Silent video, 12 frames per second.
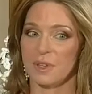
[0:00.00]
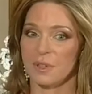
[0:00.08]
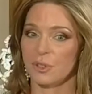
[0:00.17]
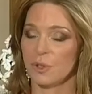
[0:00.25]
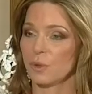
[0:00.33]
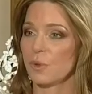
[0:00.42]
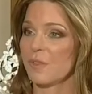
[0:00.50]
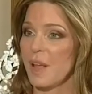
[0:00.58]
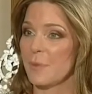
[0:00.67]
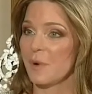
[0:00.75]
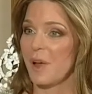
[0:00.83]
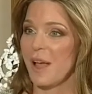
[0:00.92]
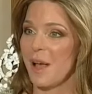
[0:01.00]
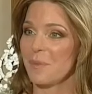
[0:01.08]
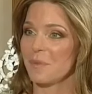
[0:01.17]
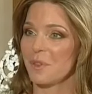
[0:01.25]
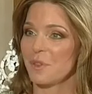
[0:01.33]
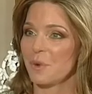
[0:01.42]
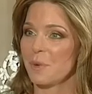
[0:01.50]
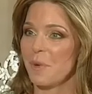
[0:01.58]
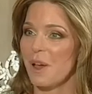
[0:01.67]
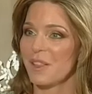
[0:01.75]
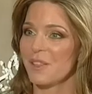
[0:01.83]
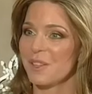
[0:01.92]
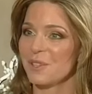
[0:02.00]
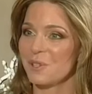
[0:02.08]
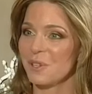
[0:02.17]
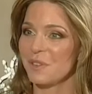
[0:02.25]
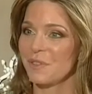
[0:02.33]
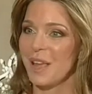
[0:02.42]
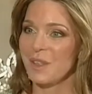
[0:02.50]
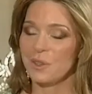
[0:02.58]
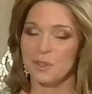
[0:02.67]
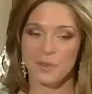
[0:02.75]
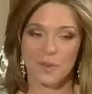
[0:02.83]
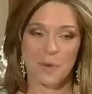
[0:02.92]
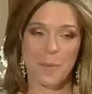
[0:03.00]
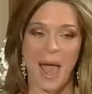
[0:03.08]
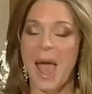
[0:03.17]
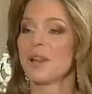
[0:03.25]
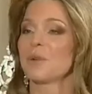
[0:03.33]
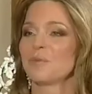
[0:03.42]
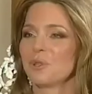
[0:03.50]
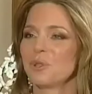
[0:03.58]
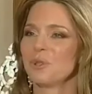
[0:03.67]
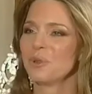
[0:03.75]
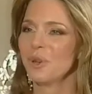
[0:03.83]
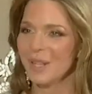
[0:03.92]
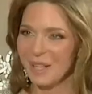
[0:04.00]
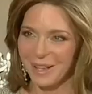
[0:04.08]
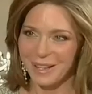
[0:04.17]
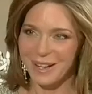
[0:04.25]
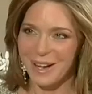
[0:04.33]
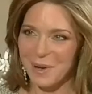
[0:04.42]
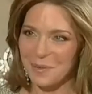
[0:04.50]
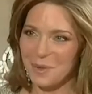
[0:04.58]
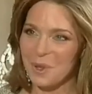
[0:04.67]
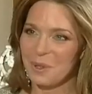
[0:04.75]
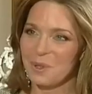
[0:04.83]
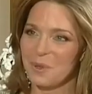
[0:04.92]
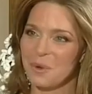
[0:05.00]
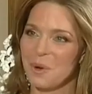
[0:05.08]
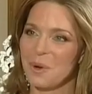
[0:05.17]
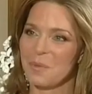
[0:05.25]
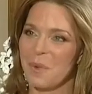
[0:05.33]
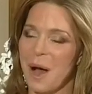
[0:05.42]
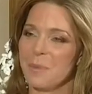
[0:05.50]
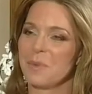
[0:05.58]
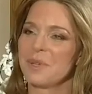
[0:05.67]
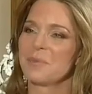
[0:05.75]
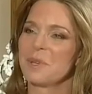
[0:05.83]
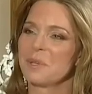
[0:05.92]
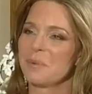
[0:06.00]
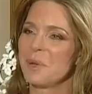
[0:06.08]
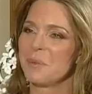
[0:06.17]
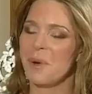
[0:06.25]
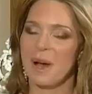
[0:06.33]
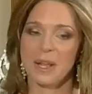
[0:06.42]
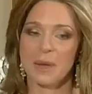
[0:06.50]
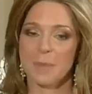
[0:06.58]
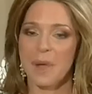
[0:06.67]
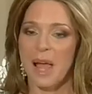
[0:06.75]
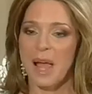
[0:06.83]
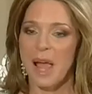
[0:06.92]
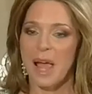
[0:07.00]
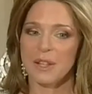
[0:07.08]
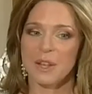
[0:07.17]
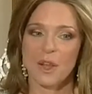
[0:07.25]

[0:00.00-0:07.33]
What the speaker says: children of Abraham, the three monotheistic faiths, from Adam to Muhammad, peace be upon him, and